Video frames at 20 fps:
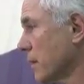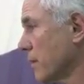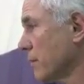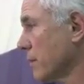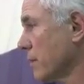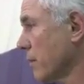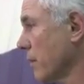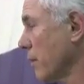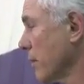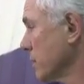
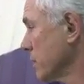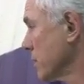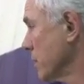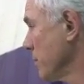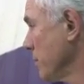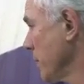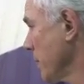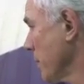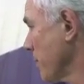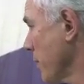There always
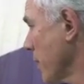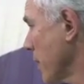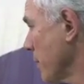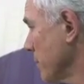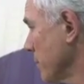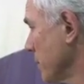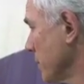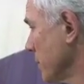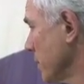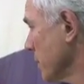could be a
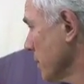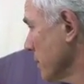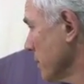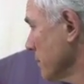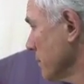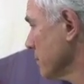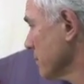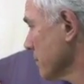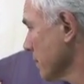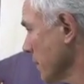problem until
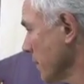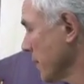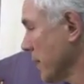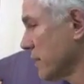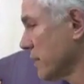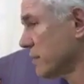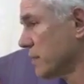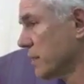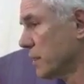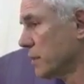you
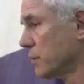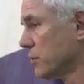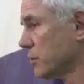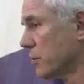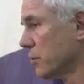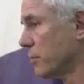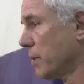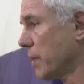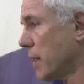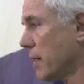get a
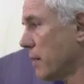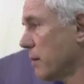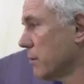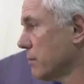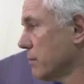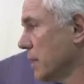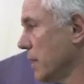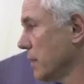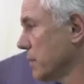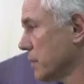signature, but I
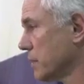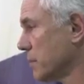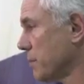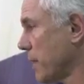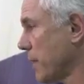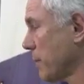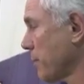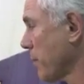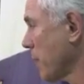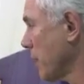don't
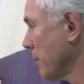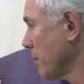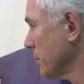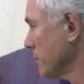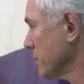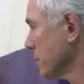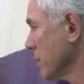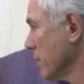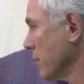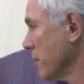anticipate
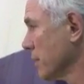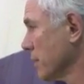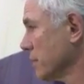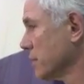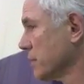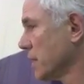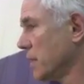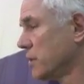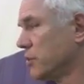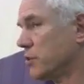problems. The
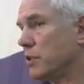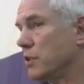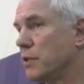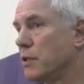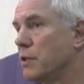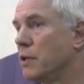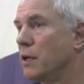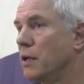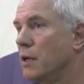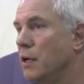
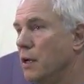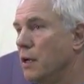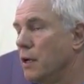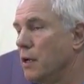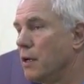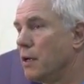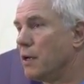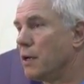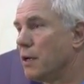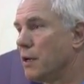organization,
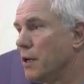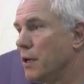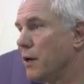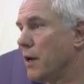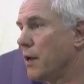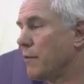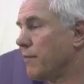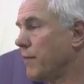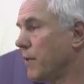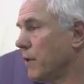
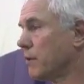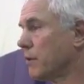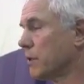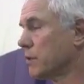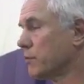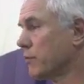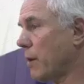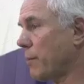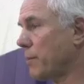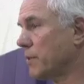and Phil and
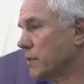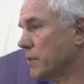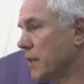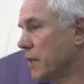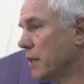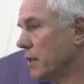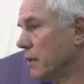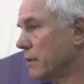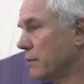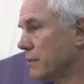his
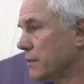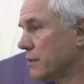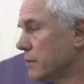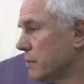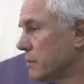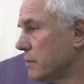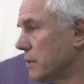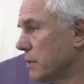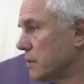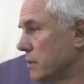
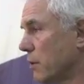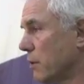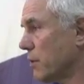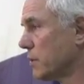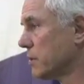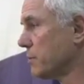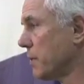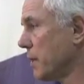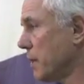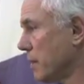representatives, it's
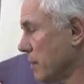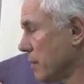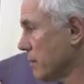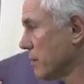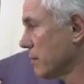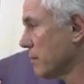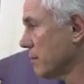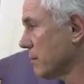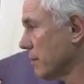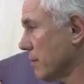always been
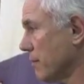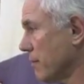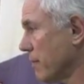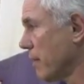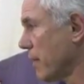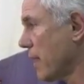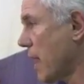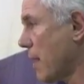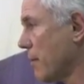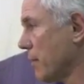
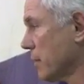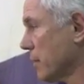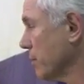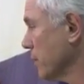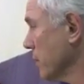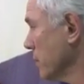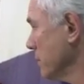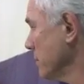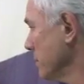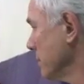very
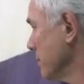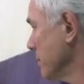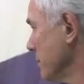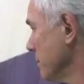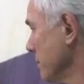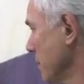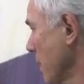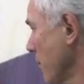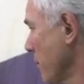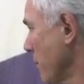amicable,
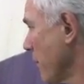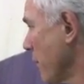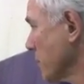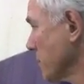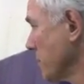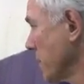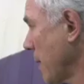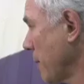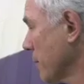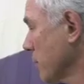and we've
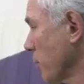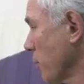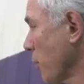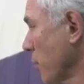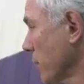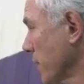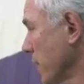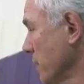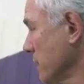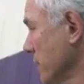always been able to
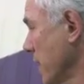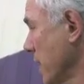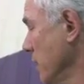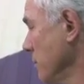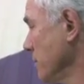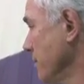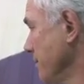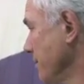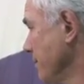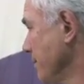work things
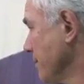out.